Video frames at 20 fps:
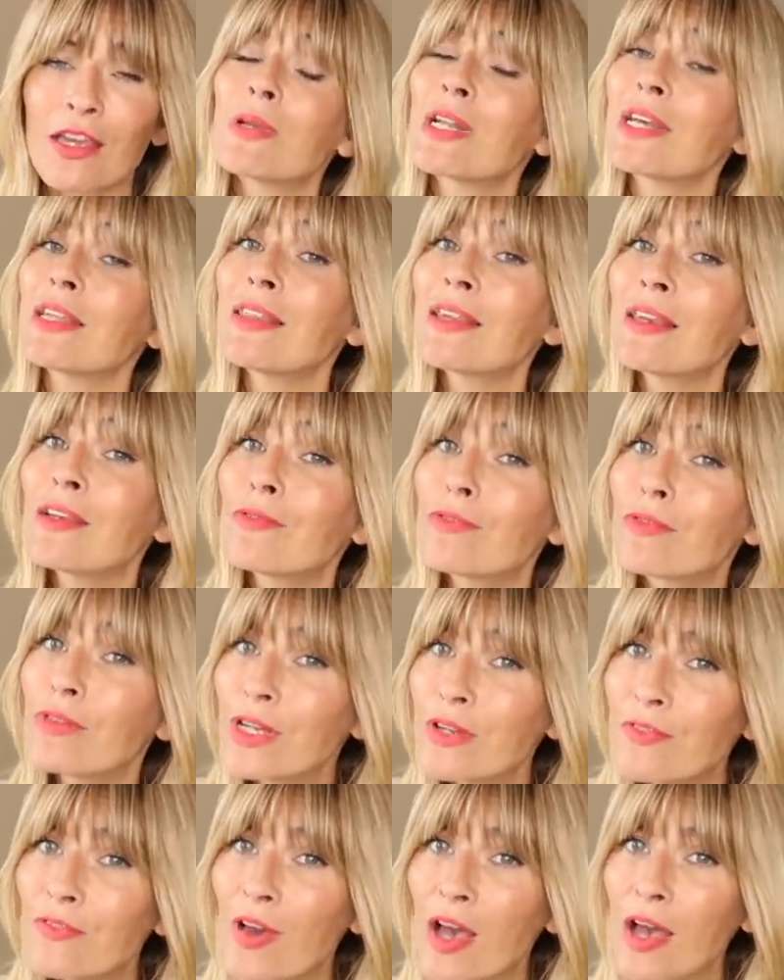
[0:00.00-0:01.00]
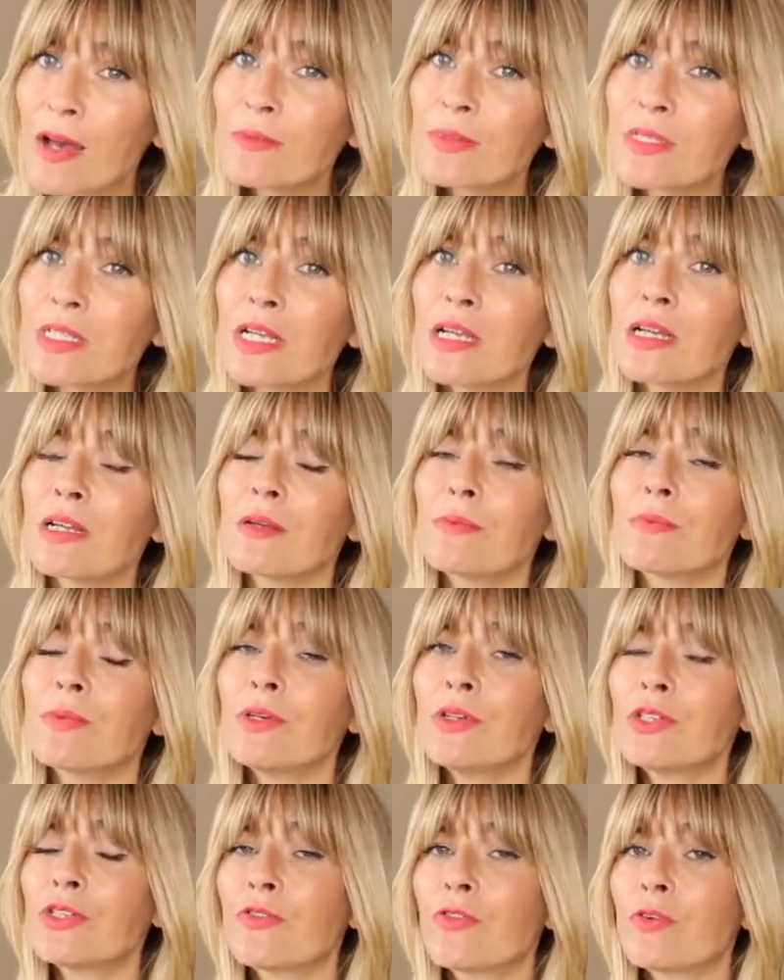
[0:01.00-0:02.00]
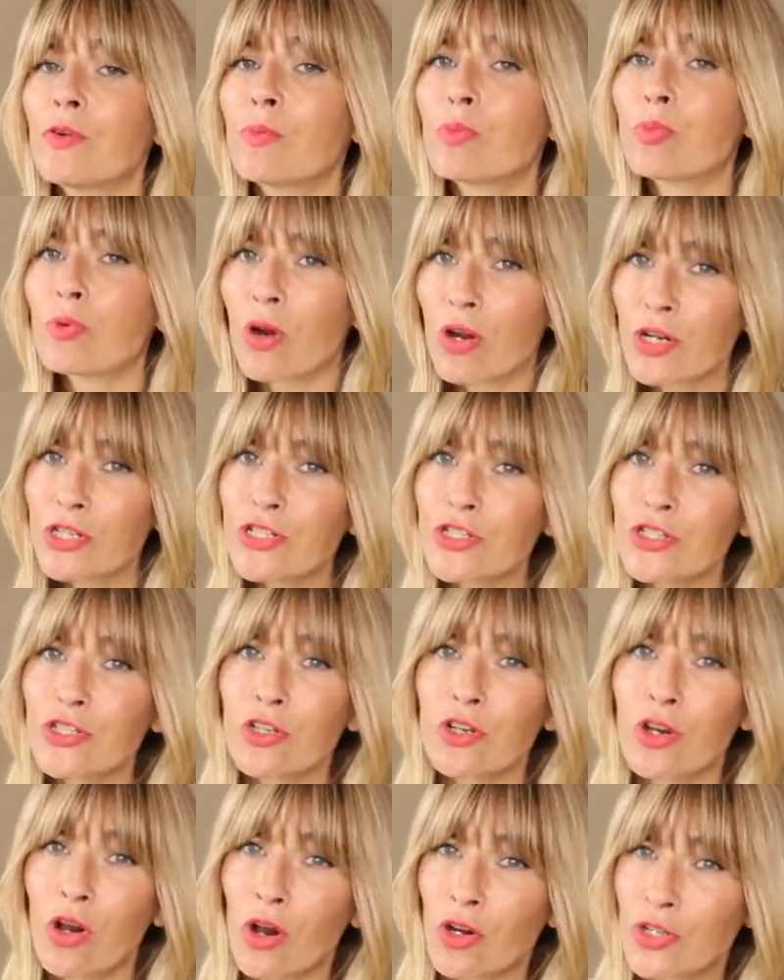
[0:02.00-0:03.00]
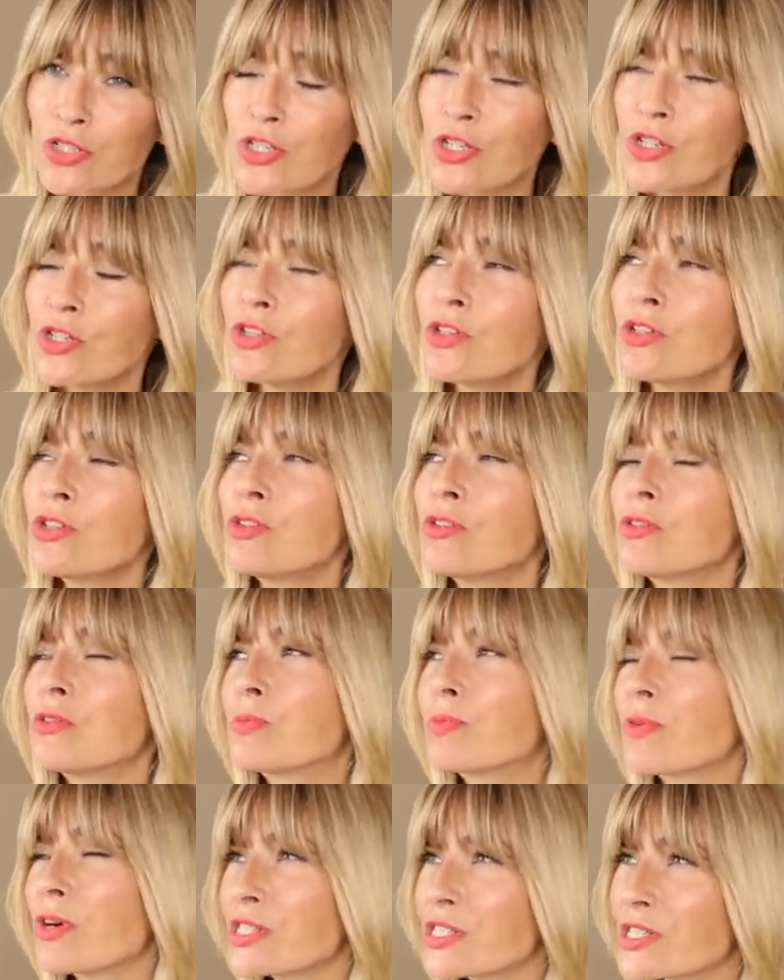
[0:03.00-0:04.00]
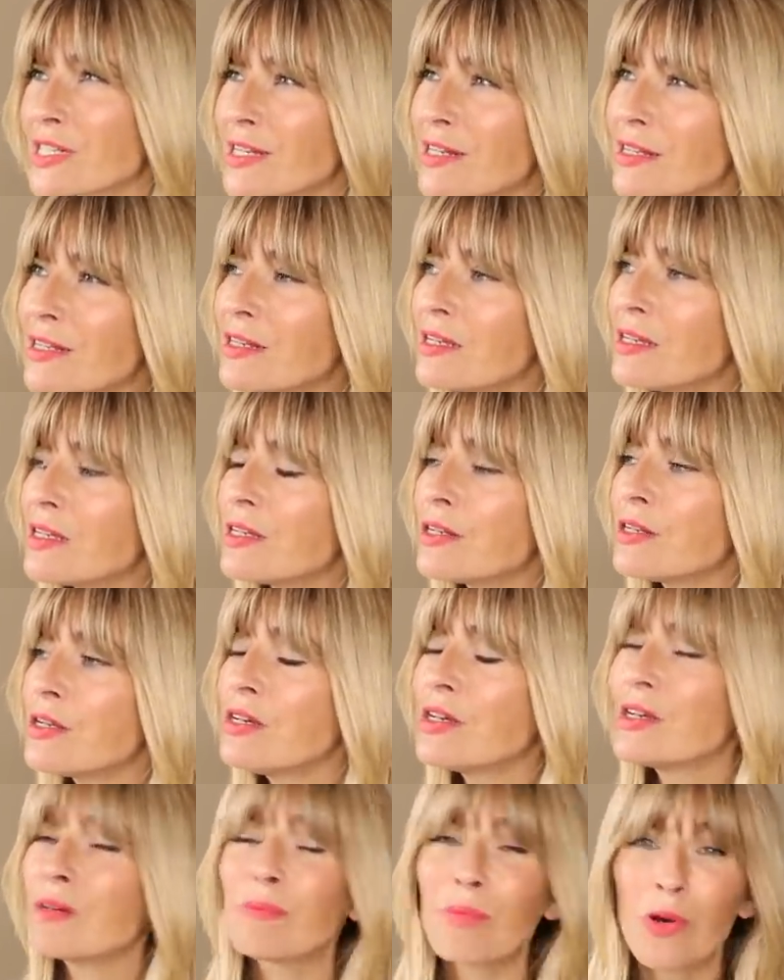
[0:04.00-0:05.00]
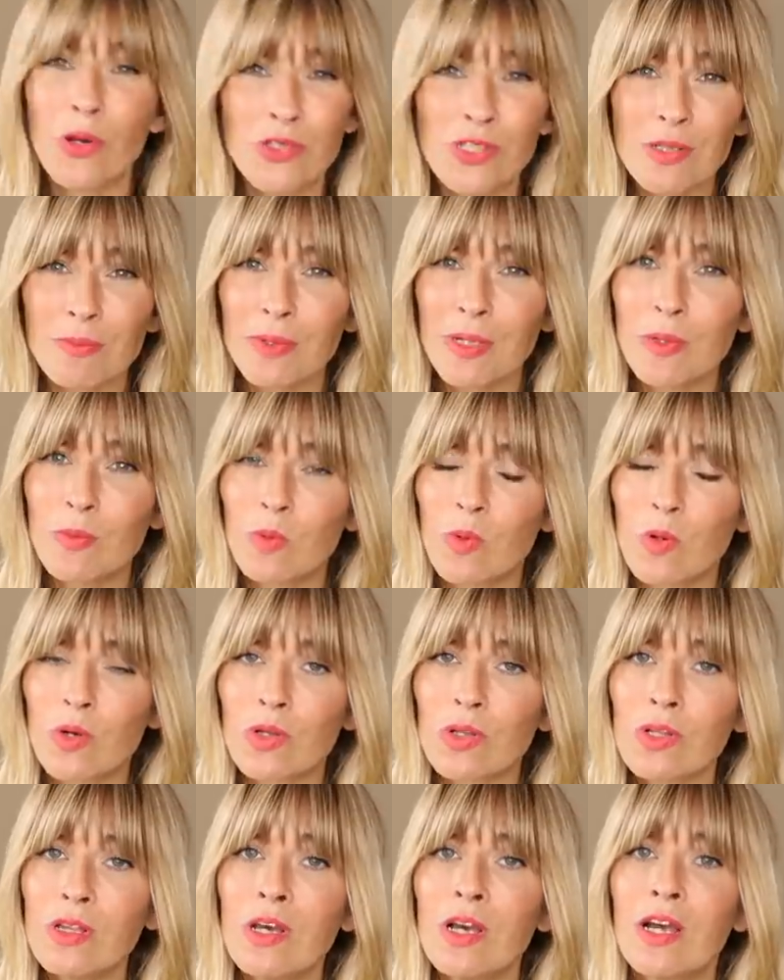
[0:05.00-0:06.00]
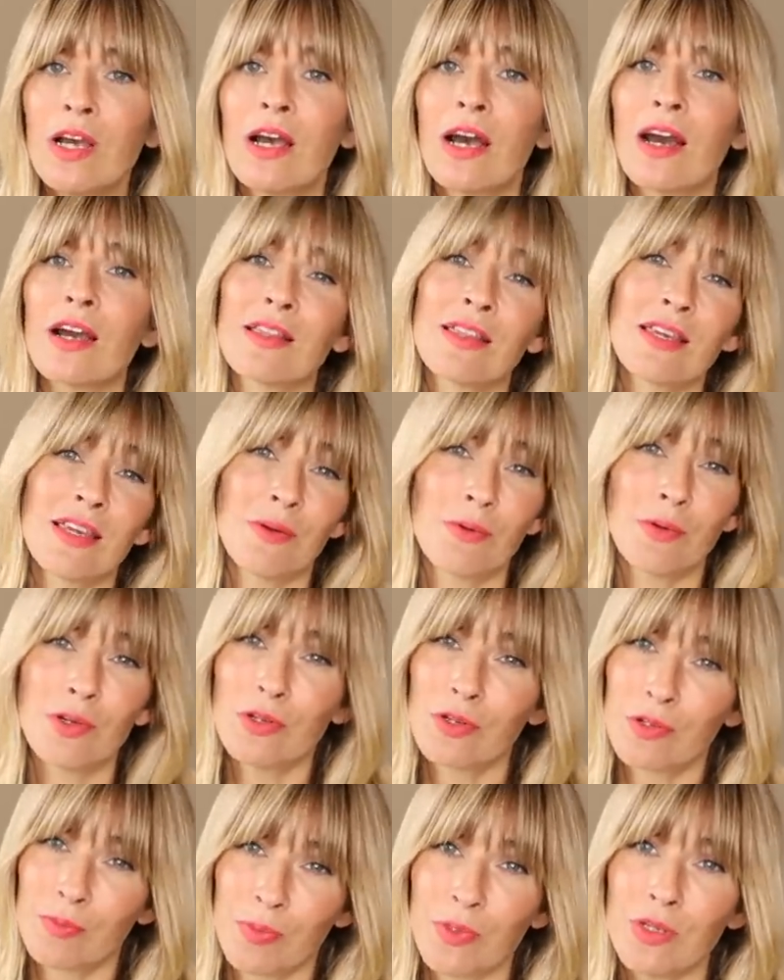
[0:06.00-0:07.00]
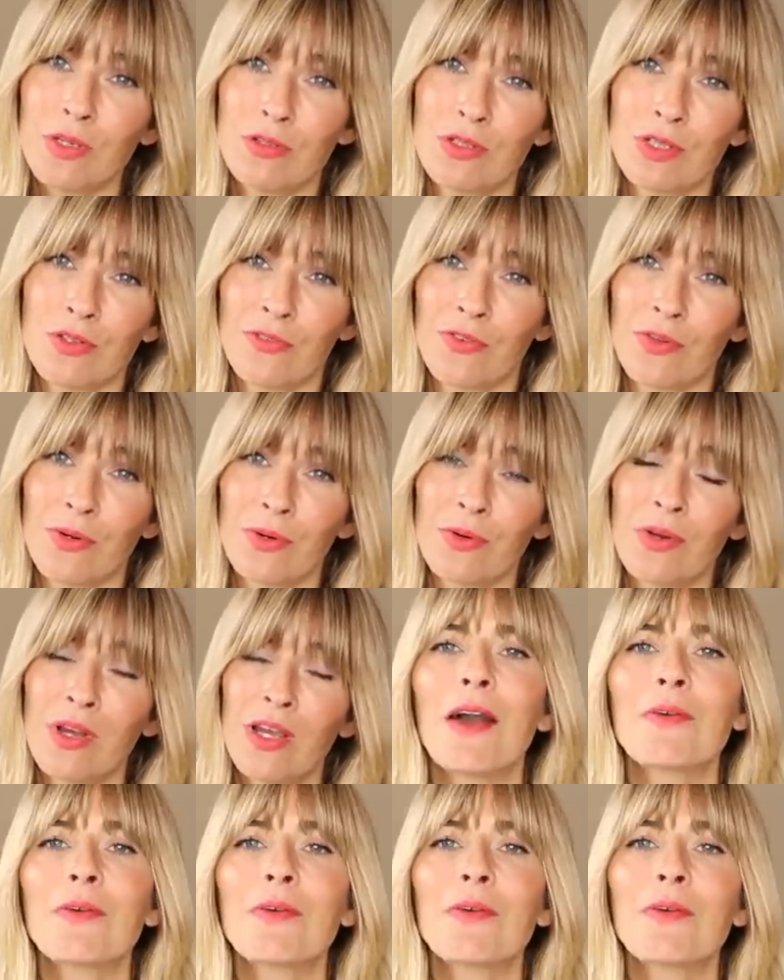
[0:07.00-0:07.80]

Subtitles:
But I think revamped in a beautiful brushed cotton or brushed linen, possibly wool, I think it would look beautiful.